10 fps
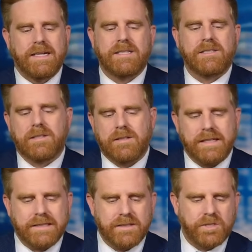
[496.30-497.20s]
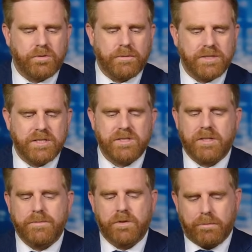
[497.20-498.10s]
it does look like this storm
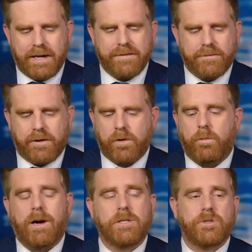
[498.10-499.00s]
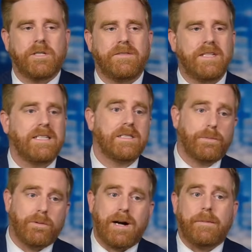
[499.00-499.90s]
system, the right front quadrant of it, is
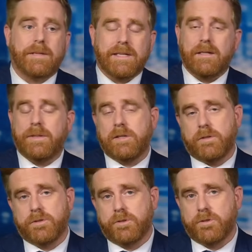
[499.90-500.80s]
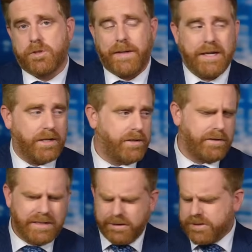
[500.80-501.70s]
probably going to be closer to Jamaica. And
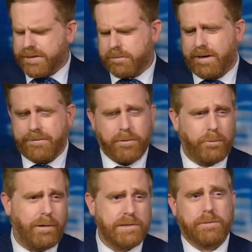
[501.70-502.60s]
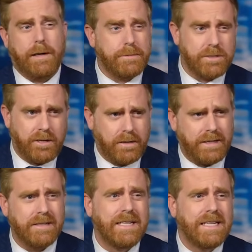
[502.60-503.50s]
you're curious about the right front quadrant, why we're talking
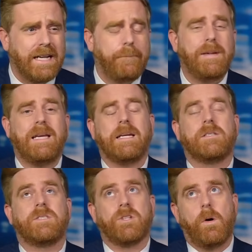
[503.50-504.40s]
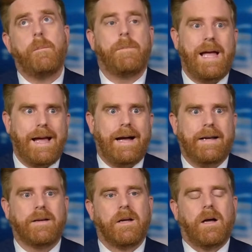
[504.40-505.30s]
about it being so
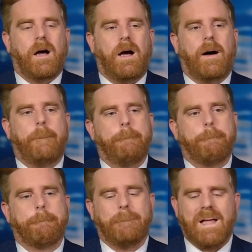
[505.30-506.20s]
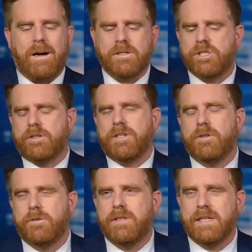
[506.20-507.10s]
bad. Um, I'll show
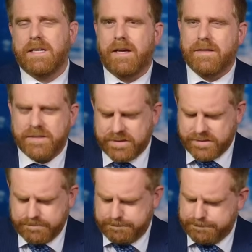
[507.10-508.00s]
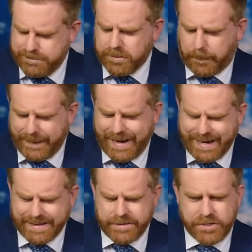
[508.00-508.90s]
you the uh, this little
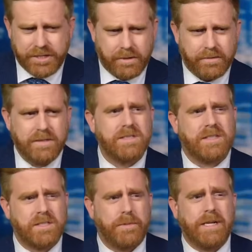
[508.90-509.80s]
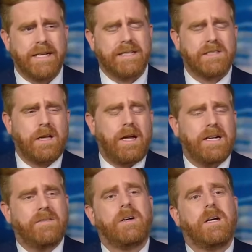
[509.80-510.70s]
package here. This explains
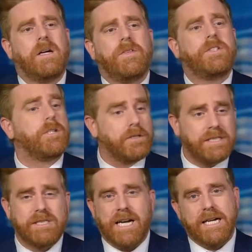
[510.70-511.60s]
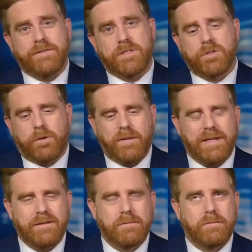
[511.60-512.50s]
kind of the dirty side of a storm
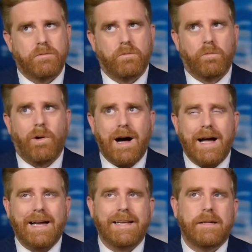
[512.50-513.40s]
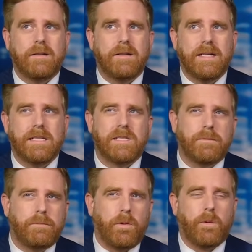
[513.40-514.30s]
and why it's
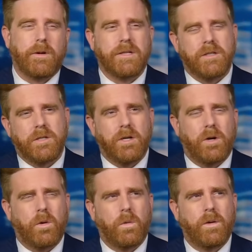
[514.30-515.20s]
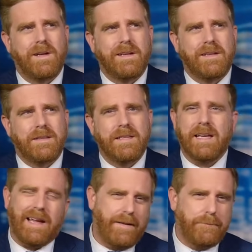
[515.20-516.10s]
important to know
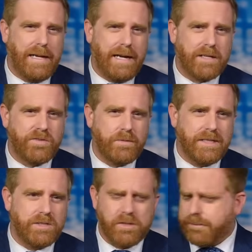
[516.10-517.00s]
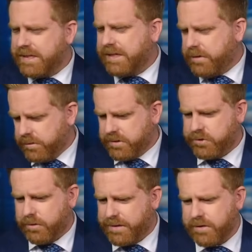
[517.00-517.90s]
the impacts from it. So I'm going to give it over
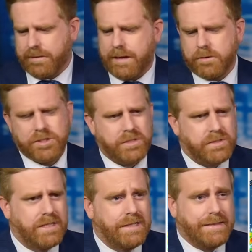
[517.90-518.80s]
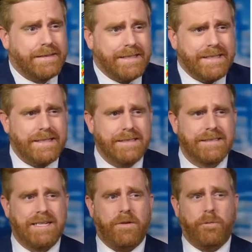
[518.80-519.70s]
to our meteorologist, Lee
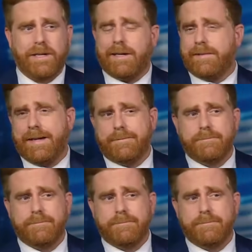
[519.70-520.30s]
Southwick, on that.